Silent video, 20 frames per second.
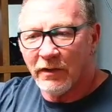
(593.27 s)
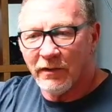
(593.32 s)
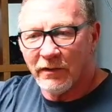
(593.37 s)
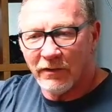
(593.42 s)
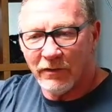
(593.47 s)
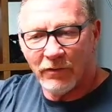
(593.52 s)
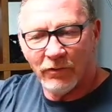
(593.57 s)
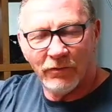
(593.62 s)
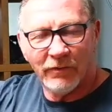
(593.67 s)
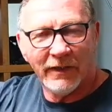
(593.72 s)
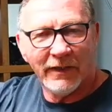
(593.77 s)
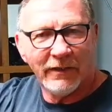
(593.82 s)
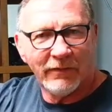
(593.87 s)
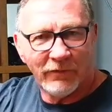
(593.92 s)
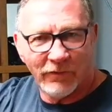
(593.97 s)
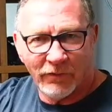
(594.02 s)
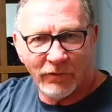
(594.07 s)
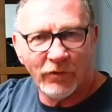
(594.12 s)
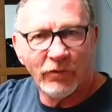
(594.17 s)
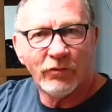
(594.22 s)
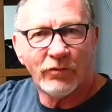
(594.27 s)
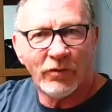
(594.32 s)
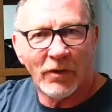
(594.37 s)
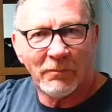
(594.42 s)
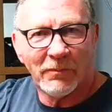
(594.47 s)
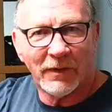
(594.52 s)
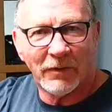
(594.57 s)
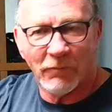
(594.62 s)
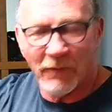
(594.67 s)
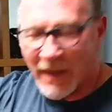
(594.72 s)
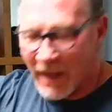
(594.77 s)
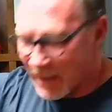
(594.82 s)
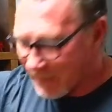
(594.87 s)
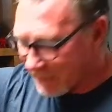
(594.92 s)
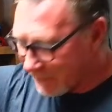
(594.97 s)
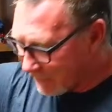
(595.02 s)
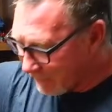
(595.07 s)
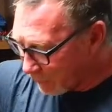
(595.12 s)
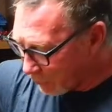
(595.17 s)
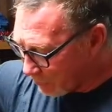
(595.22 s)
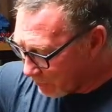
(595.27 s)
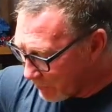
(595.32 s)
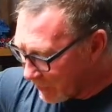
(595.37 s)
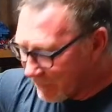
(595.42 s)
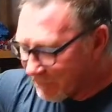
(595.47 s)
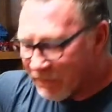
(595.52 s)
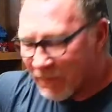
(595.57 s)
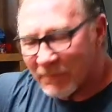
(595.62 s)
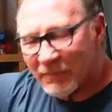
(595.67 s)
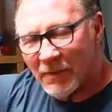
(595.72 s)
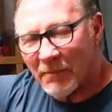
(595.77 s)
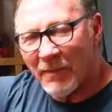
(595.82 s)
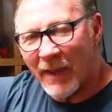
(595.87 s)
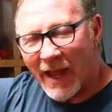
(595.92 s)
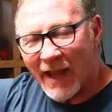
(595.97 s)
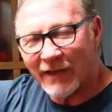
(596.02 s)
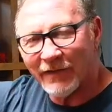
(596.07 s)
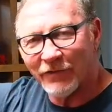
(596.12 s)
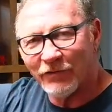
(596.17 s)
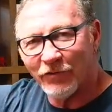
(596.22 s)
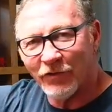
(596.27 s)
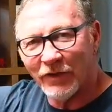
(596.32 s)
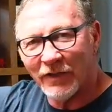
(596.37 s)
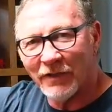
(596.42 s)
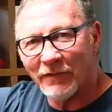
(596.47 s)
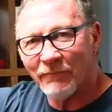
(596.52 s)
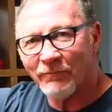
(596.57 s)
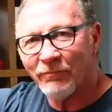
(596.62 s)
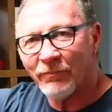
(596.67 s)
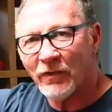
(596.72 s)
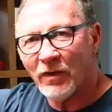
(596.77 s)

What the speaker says: You need to do something with that. Either beef up the packaging